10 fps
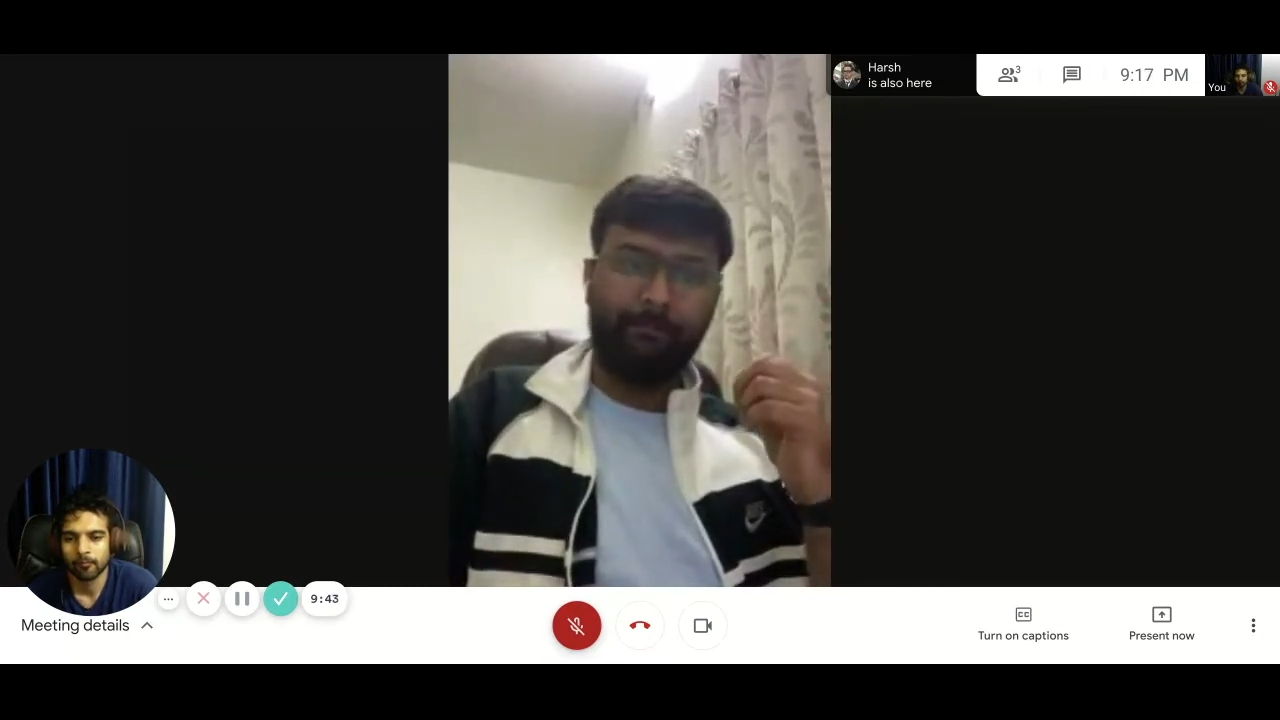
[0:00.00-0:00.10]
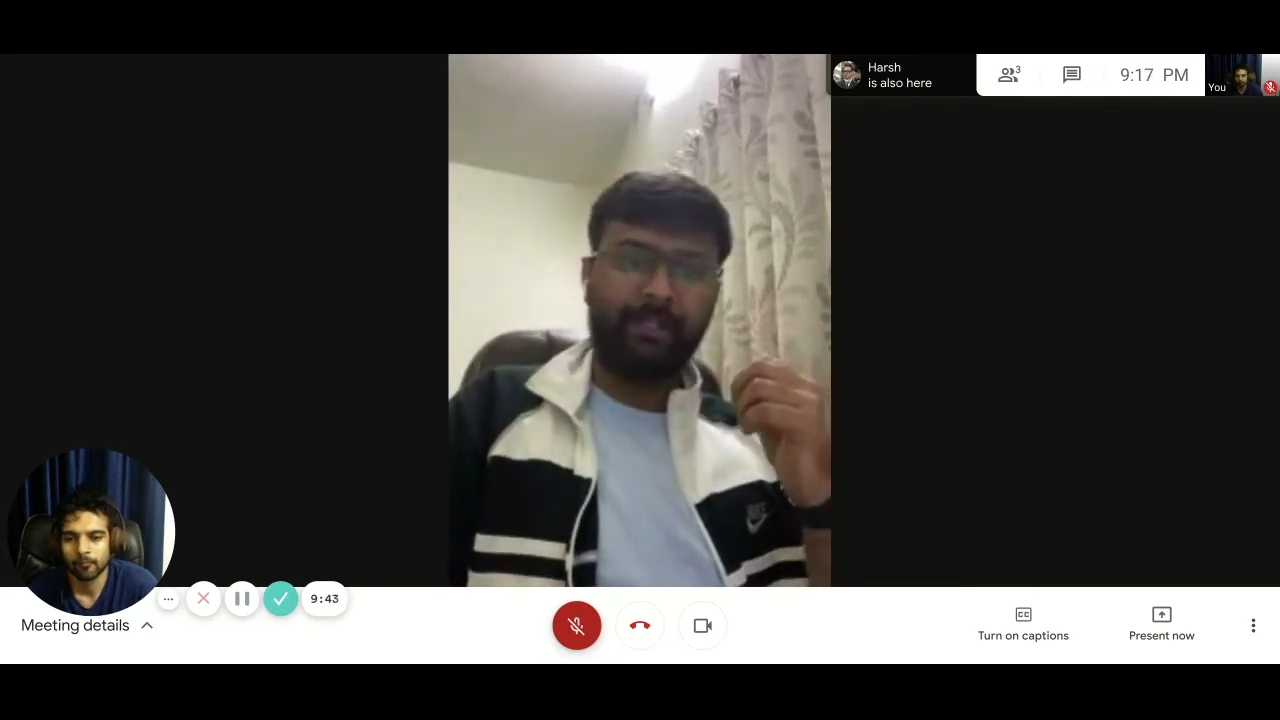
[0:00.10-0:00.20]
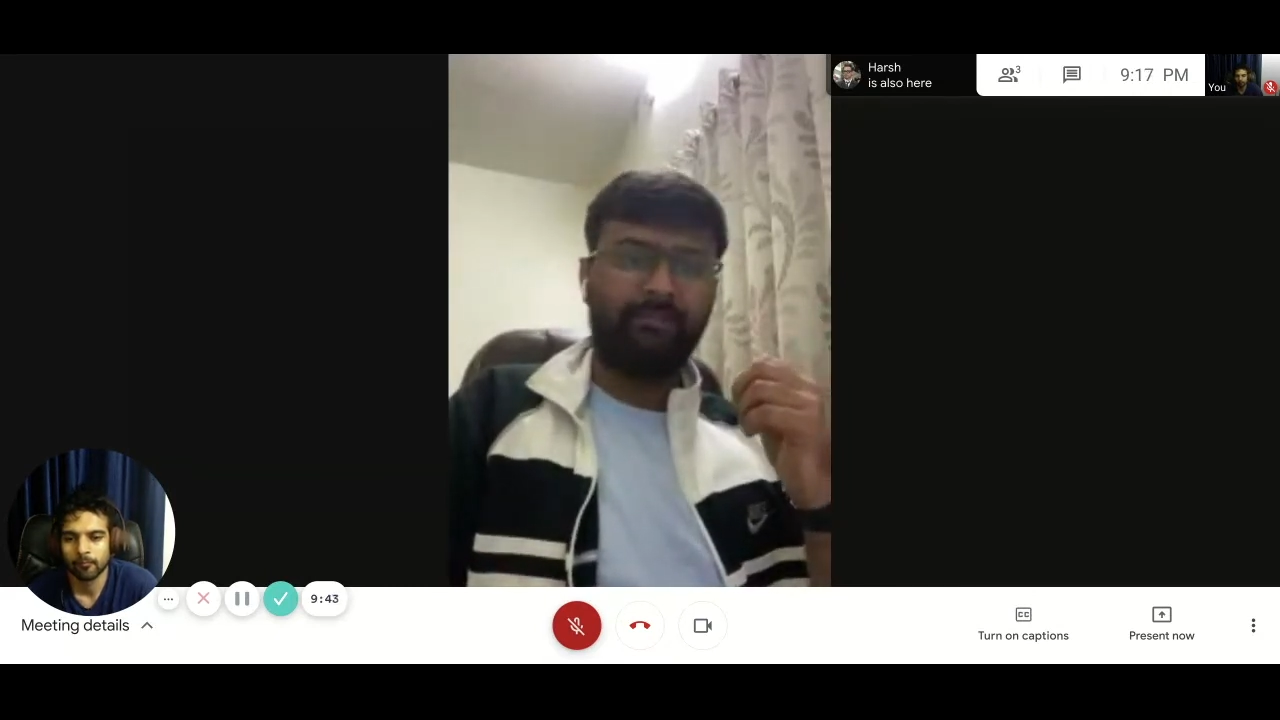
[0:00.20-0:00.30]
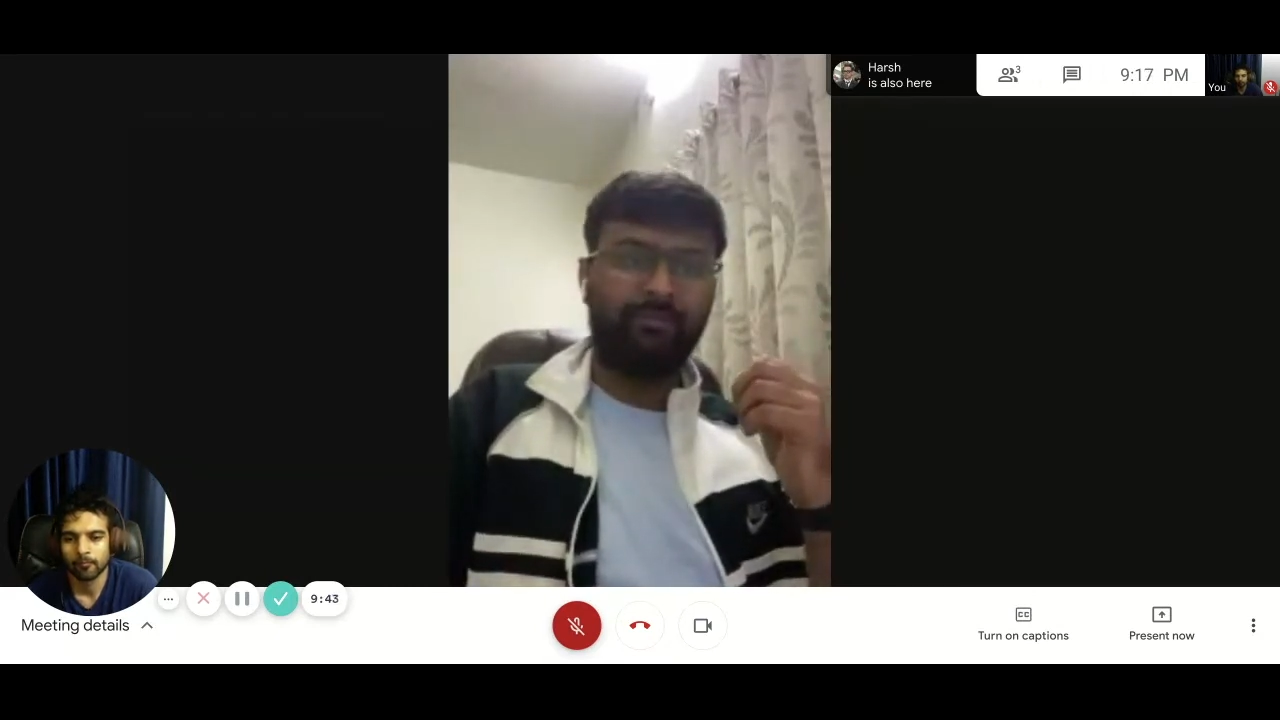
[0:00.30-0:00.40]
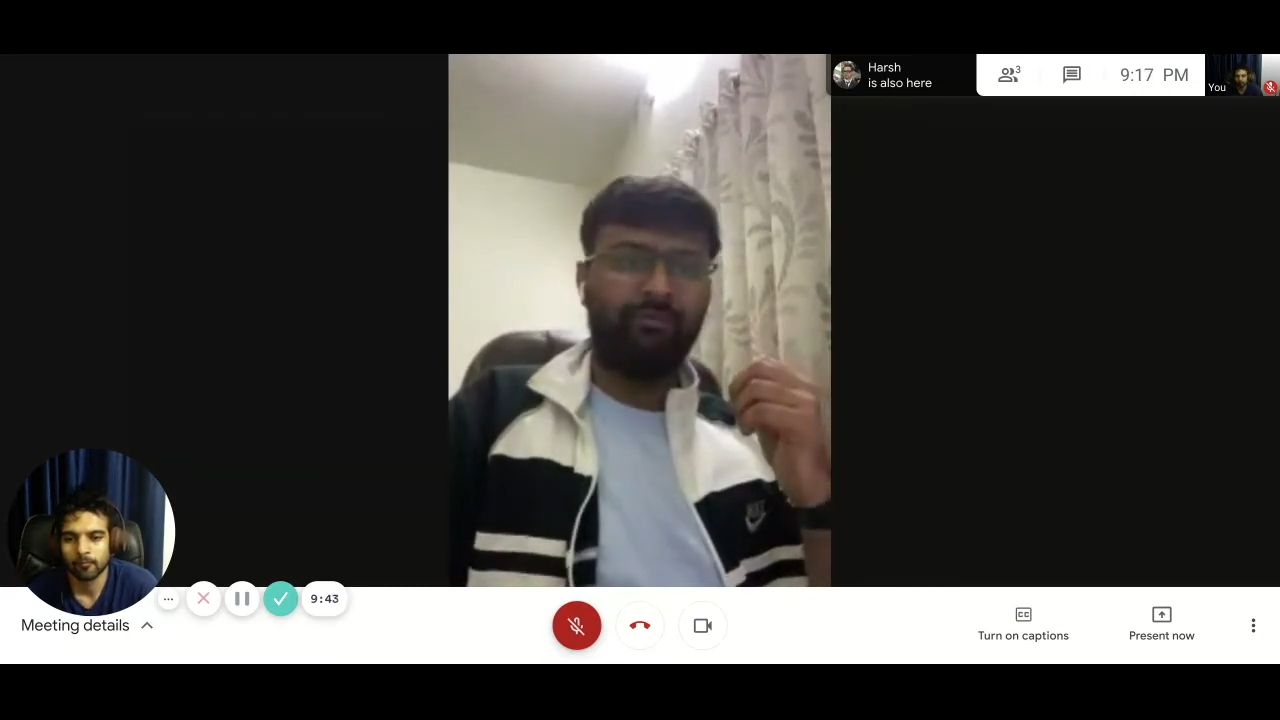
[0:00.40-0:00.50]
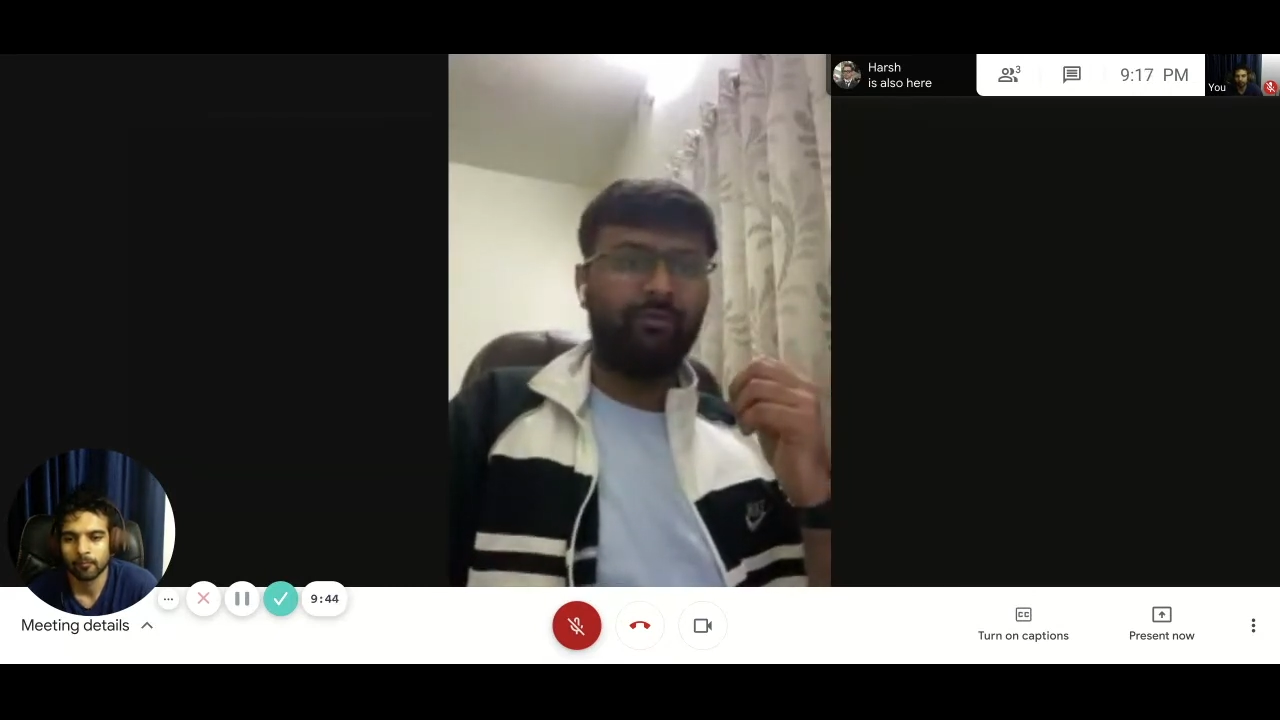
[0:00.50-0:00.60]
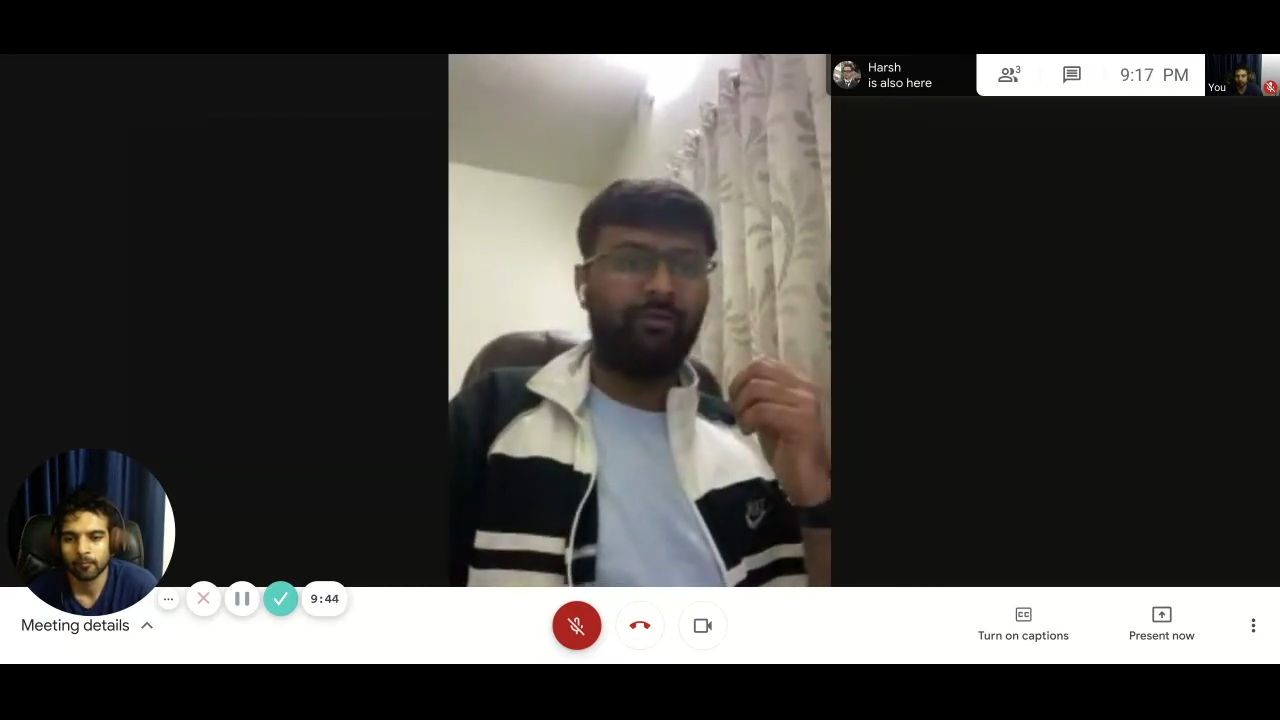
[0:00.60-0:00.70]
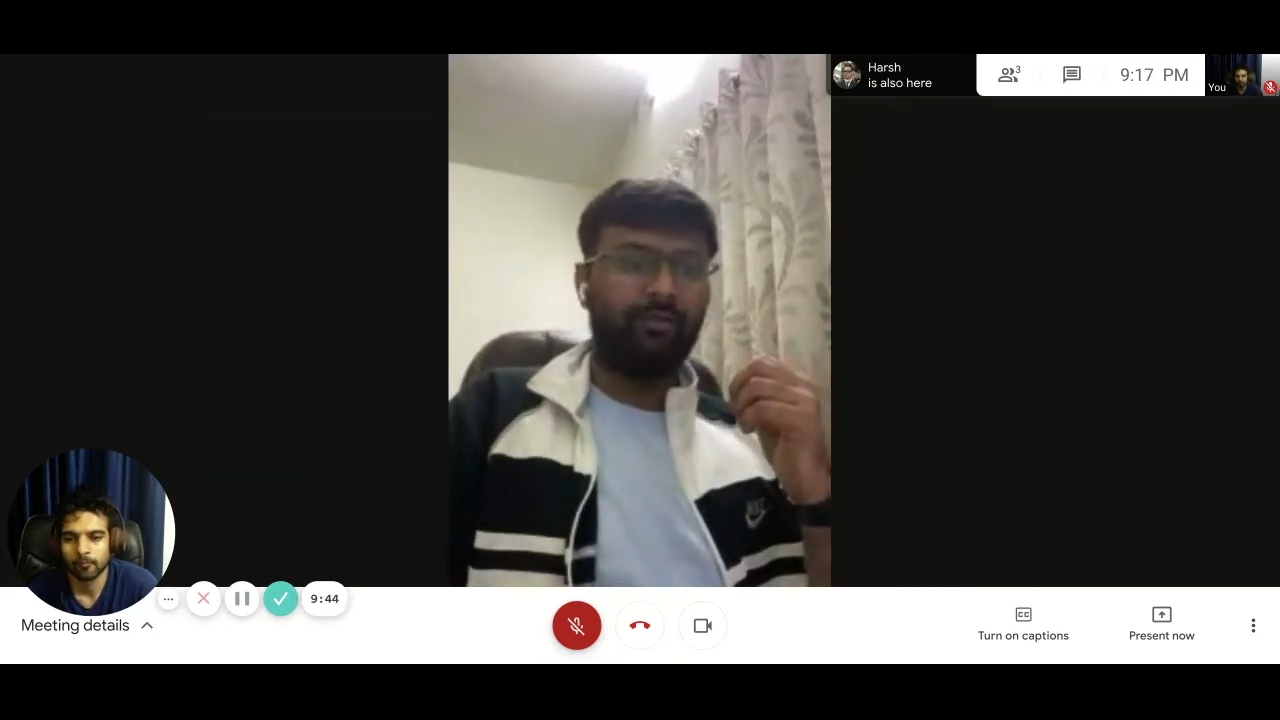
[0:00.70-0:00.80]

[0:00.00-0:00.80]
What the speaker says: impressive.